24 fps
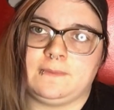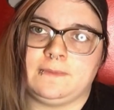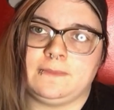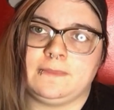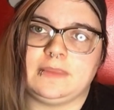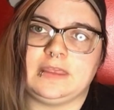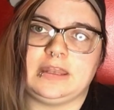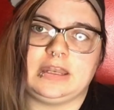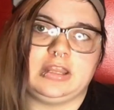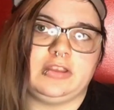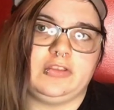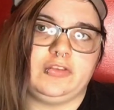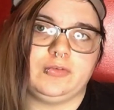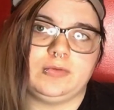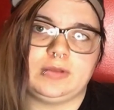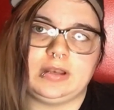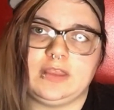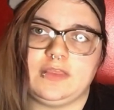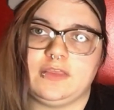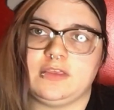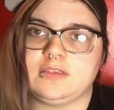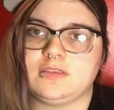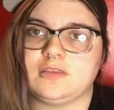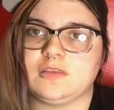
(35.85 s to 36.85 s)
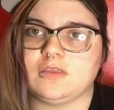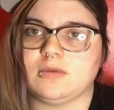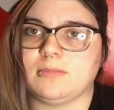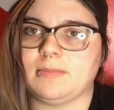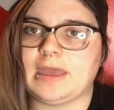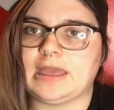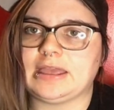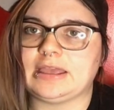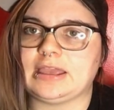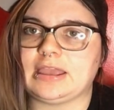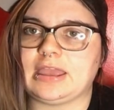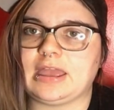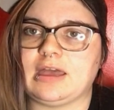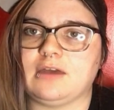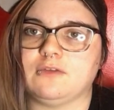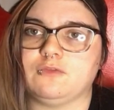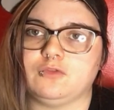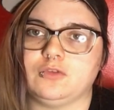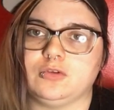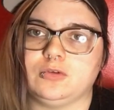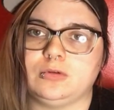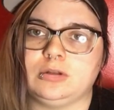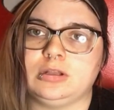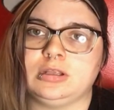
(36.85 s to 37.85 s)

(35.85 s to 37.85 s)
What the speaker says: They didn't do anything to the bag of cat food.